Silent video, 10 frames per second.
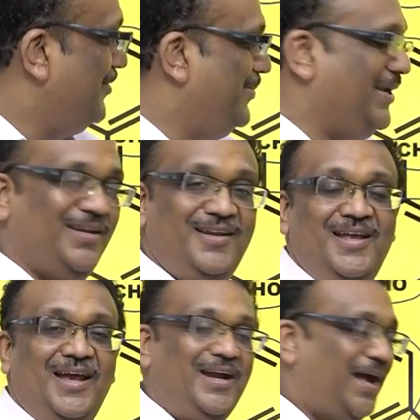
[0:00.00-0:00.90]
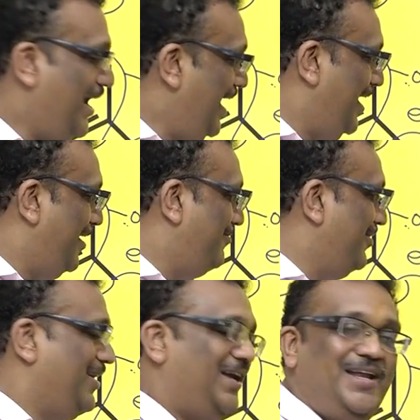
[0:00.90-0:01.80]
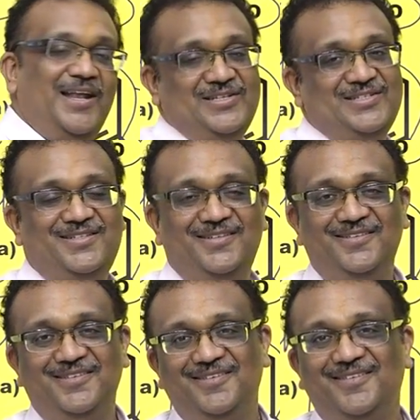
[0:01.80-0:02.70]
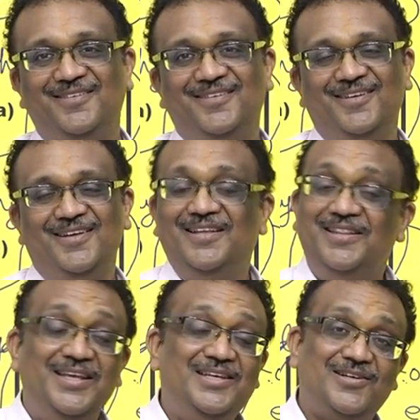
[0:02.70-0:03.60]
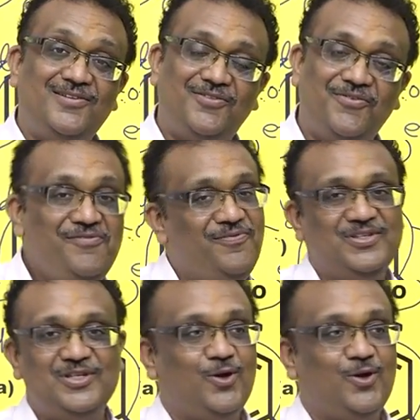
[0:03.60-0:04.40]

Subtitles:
amine, and I have an ester. These are the 3 functional